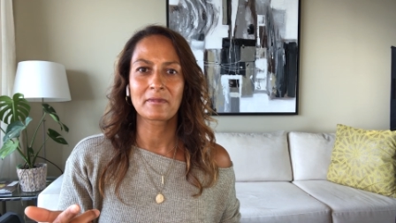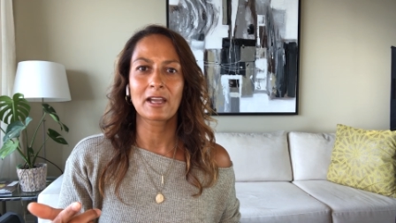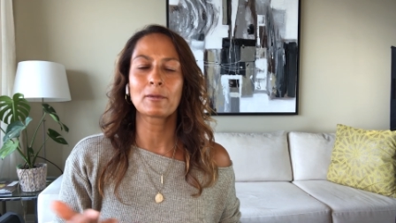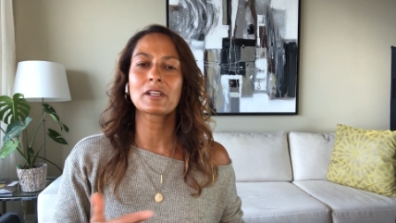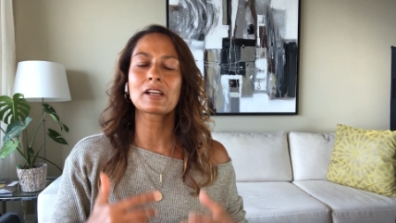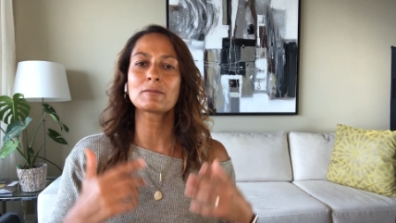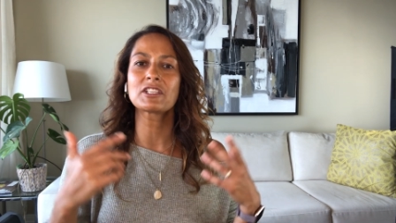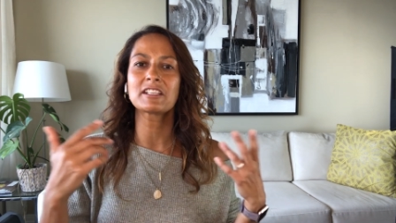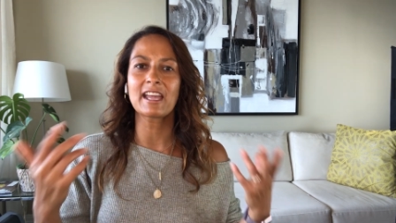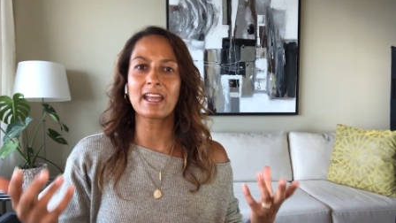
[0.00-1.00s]
And when it comes
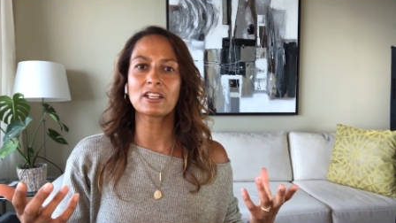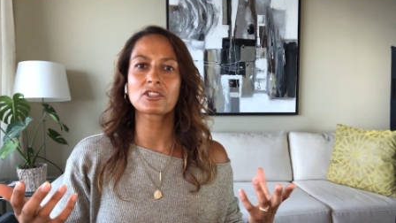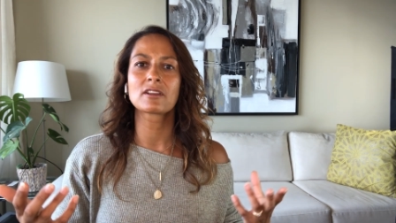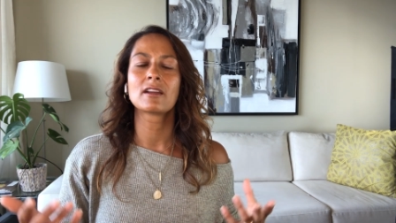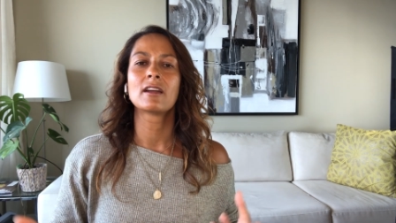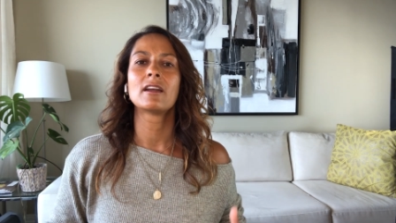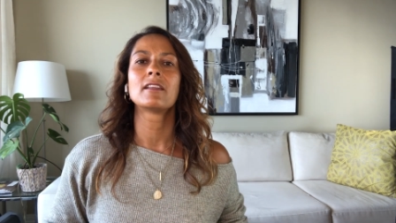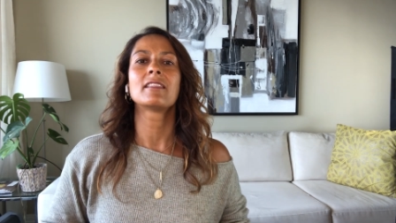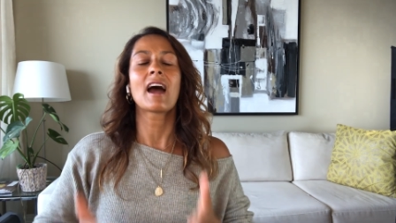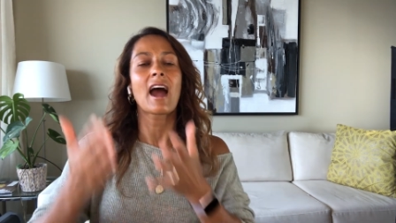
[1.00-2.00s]
to gauge,
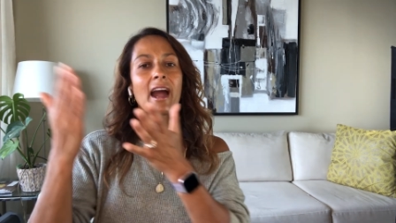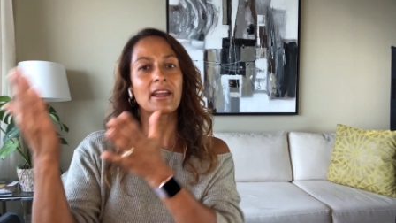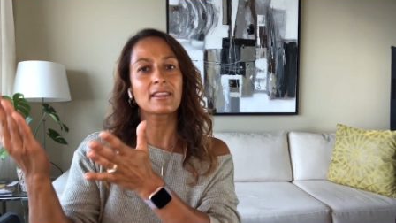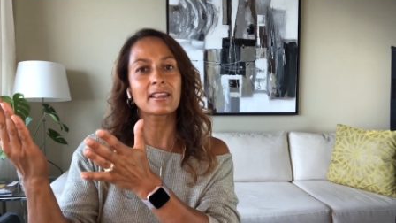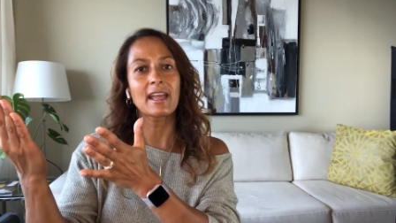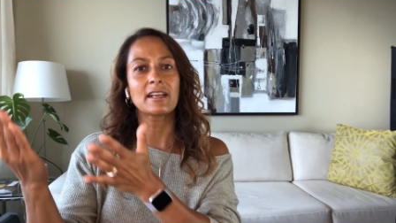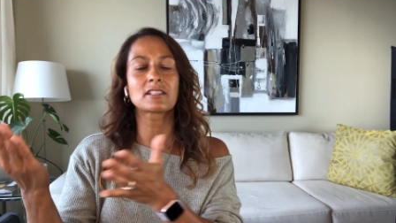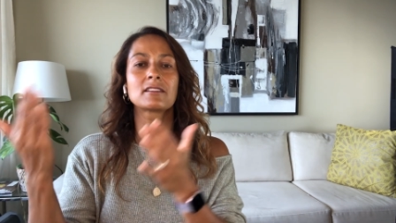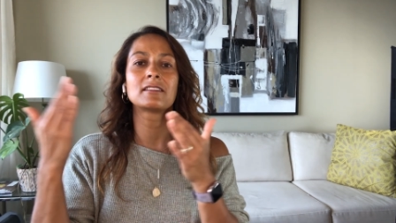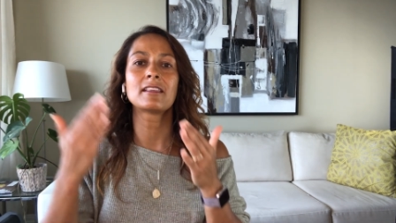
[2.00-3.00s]
the higher the gauge,
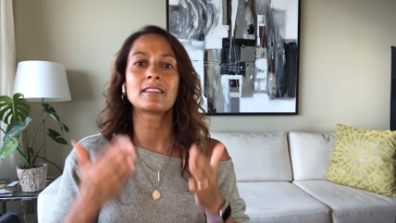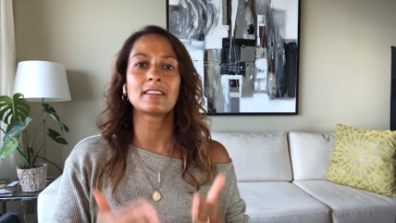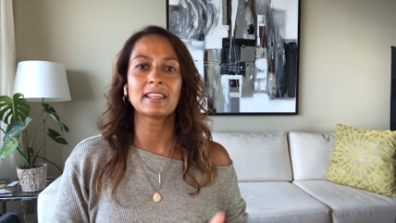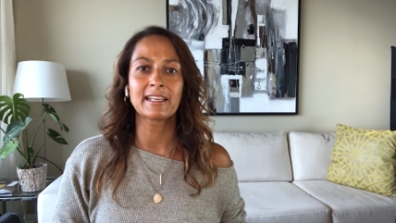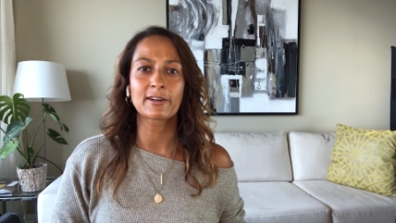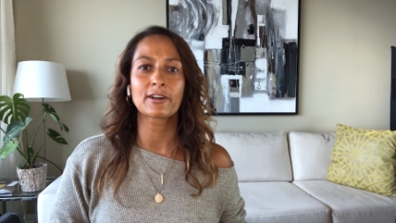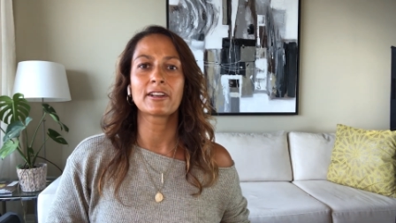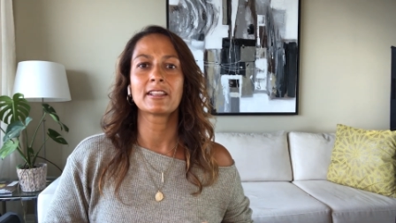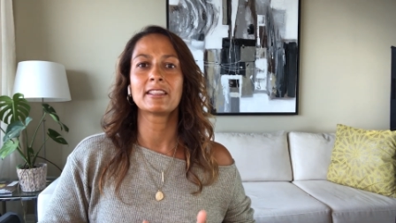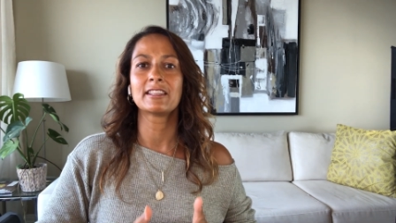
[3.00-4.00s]
the
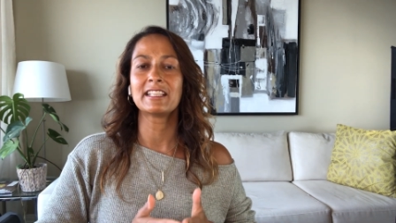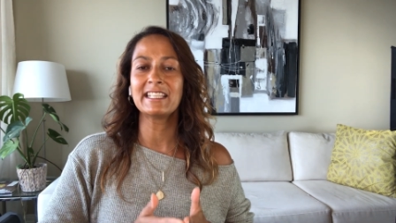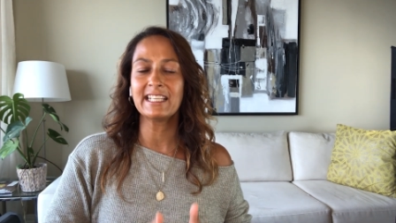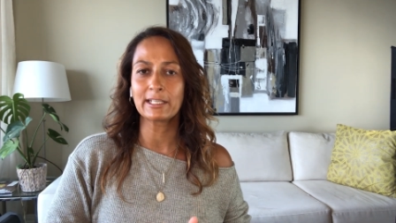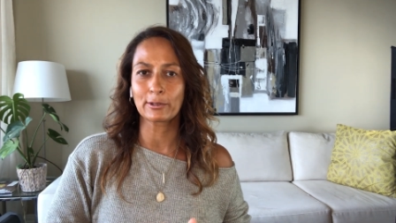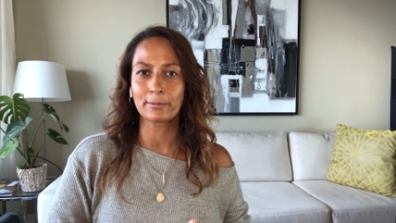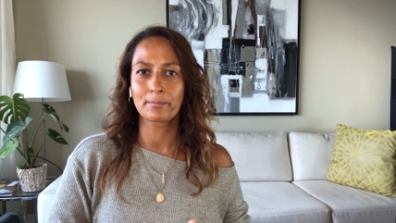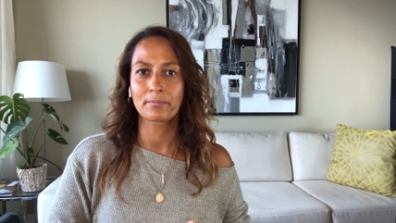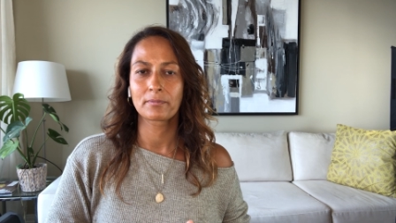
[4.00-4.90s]
thinner the needle.